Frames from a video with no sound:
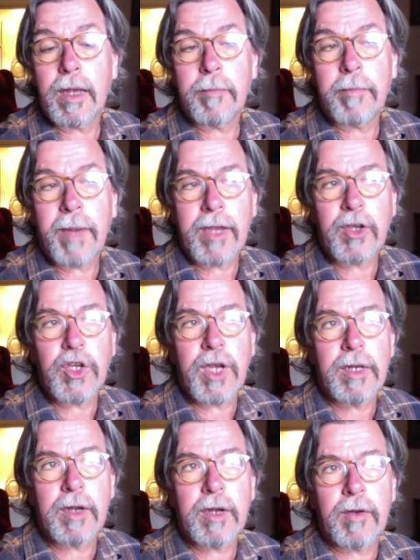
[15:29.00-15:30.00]
bike
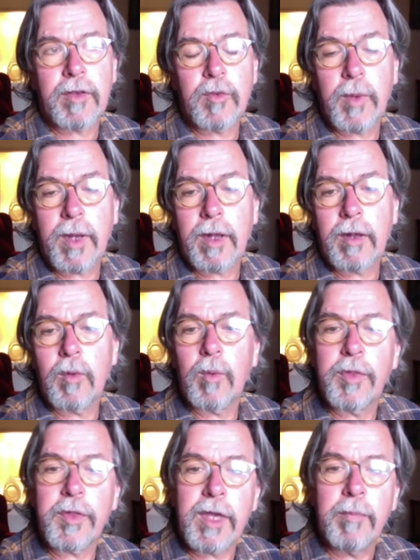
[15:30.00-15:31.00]
shelter as well
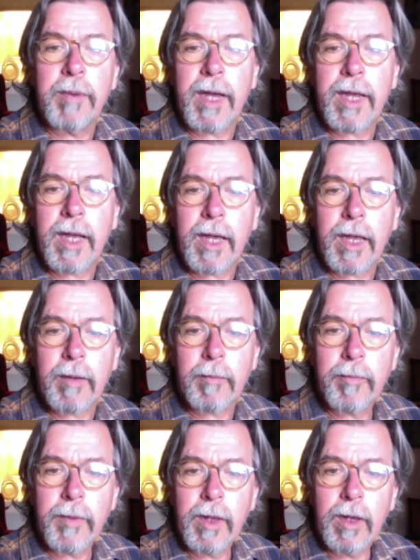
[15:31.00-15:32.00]
with e-bike hire,
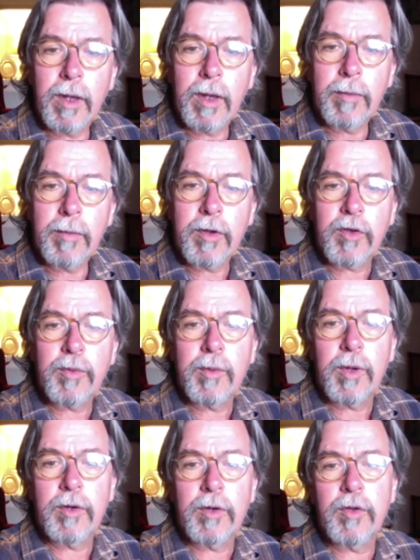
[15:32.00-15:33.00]
because we
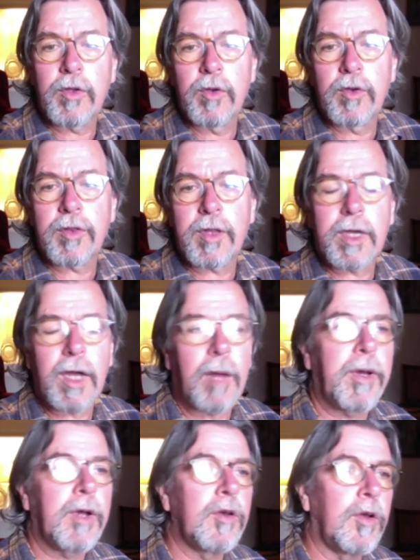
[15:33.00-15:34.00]
want to use the car
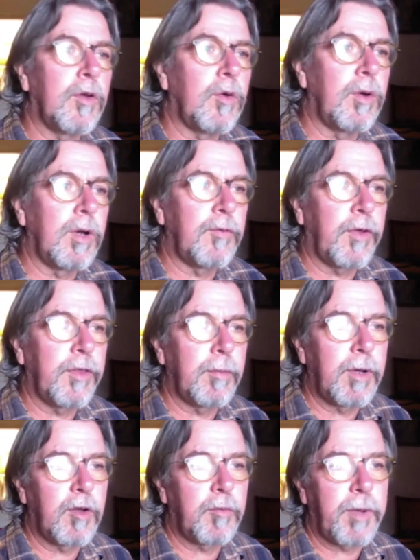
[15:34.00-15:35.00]
park not only for the
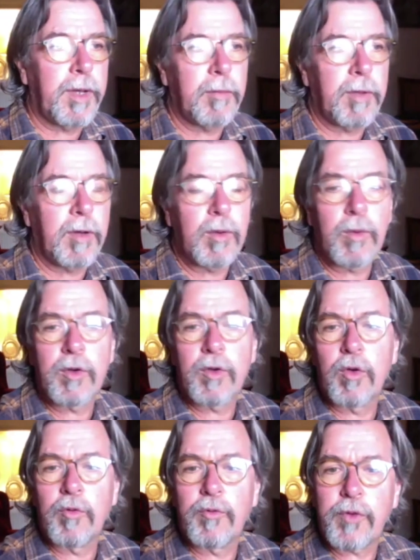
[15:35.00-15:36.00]
Mill of Benholm, but we want to
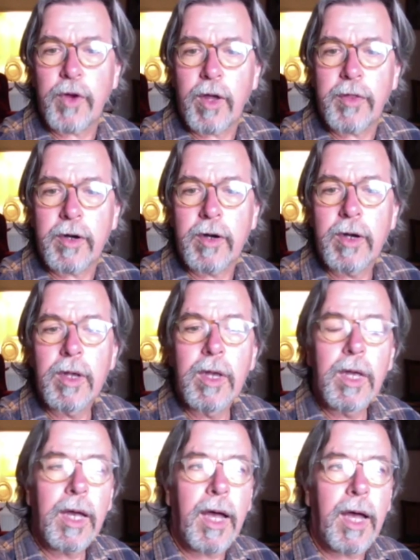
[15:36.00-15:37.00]
go further
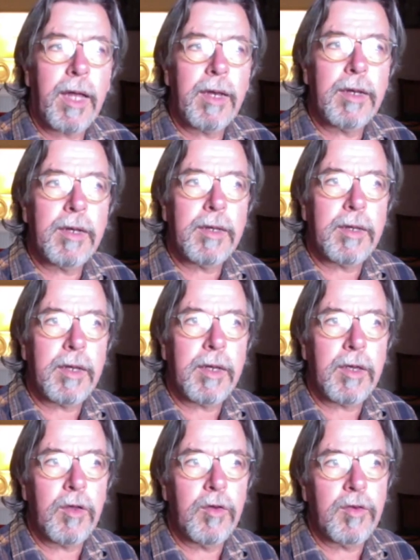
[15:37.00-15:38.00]
and
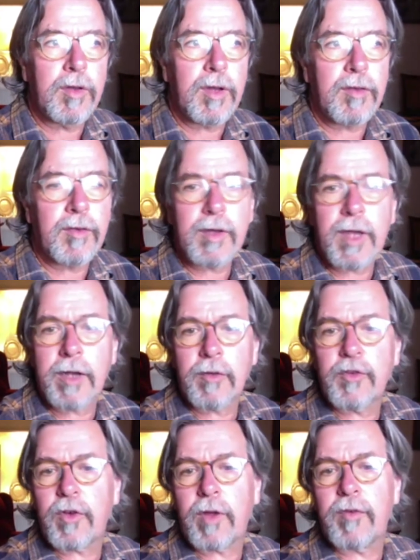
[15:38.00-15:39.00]
use it as a kind of
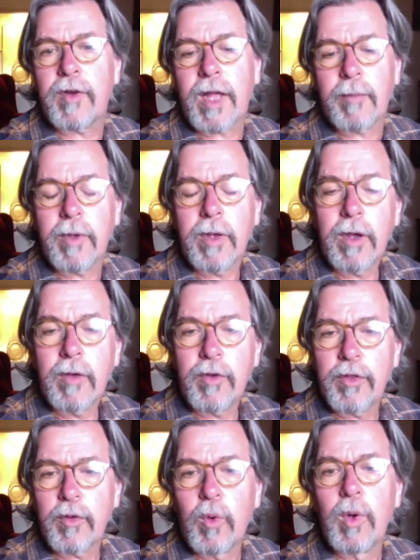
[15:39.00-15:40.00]
travel hub for
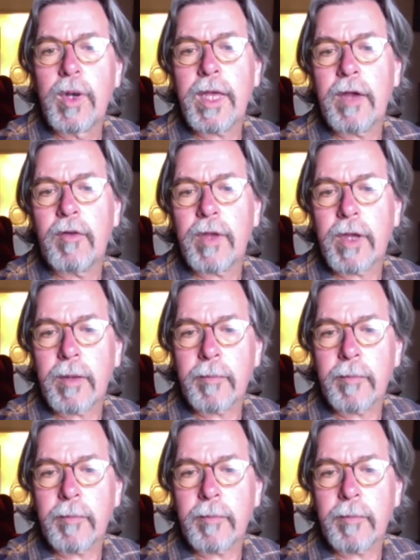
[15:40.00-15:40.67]
the whole area.